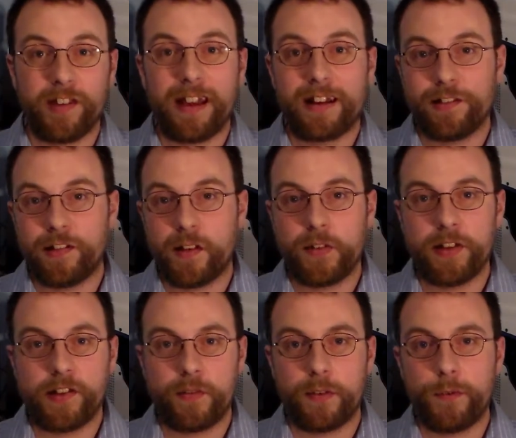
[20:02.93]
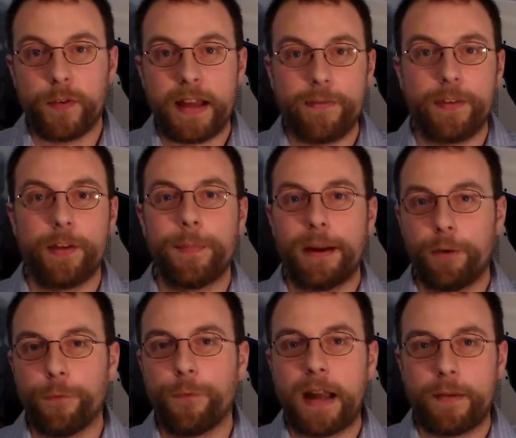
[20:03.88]
socket 775 in
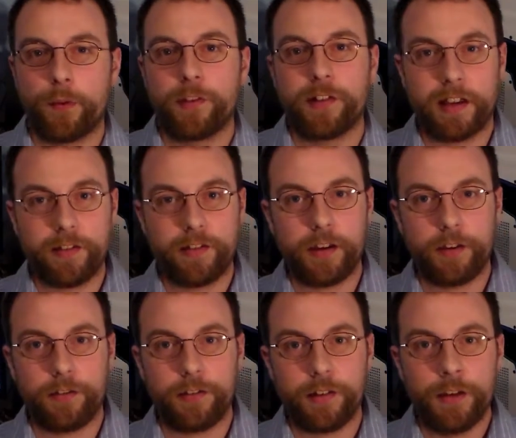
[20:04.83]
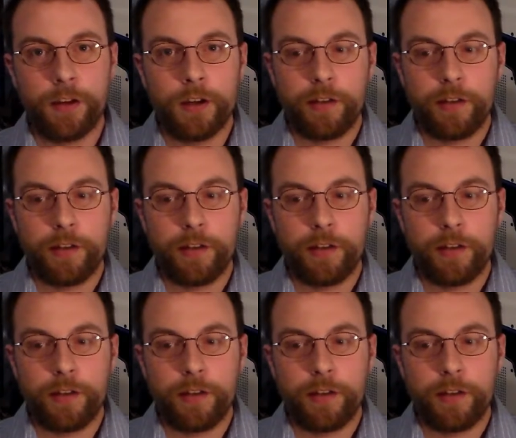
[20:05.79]
about 5 or 6 years.